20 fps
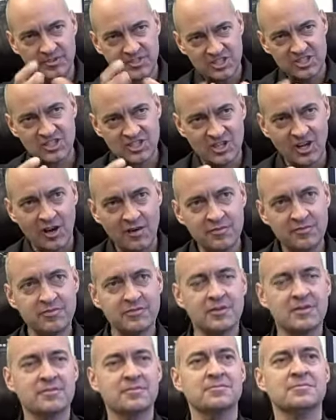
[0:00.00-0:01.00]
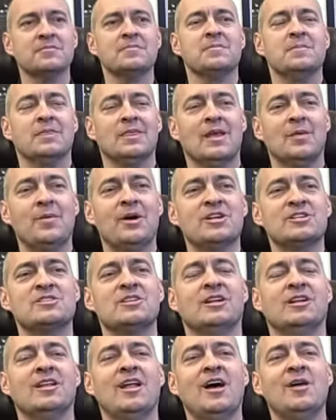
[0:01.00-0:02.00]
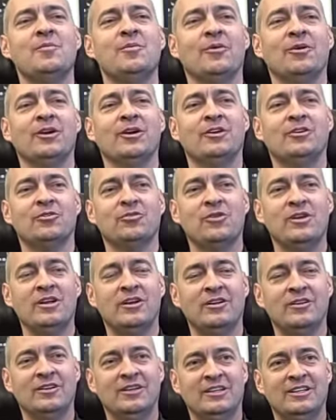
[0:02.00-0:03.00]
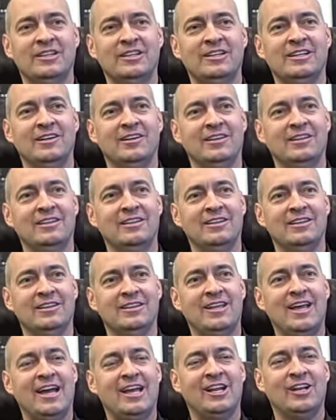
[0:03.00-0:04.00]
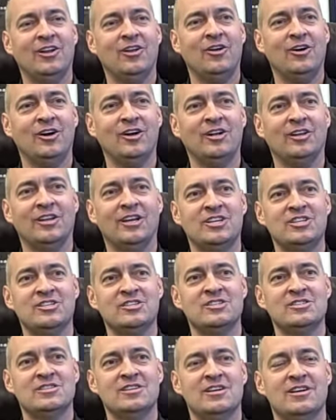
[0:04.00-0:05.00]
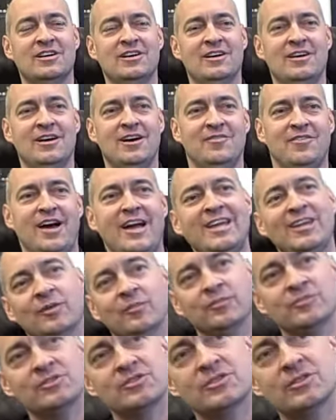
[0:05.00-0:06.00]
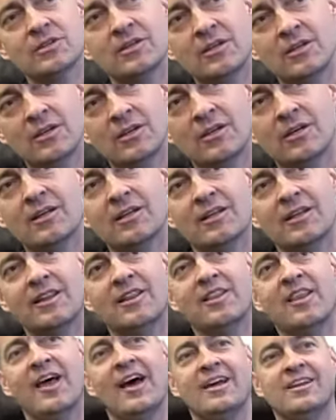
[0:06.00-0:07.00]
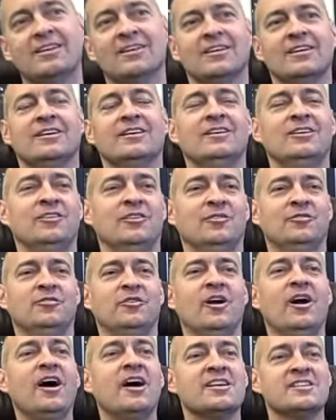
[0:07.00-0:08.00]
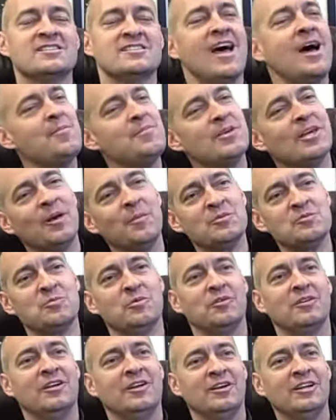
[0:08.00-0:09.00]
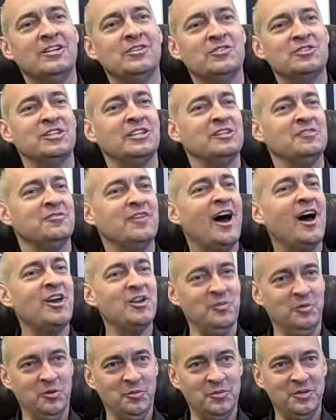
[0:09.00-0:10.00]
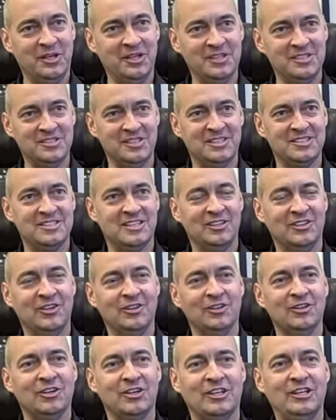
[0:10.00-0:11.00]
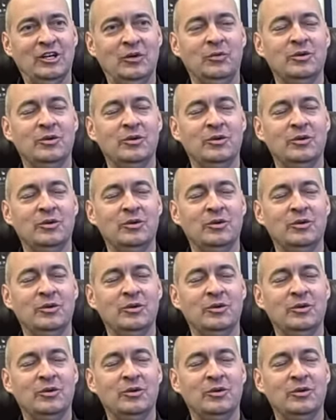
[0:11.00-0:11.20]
stuff. Imagine a library catalog collections of items that, for us, that becomes more interestingly valuable because you can say, no, look,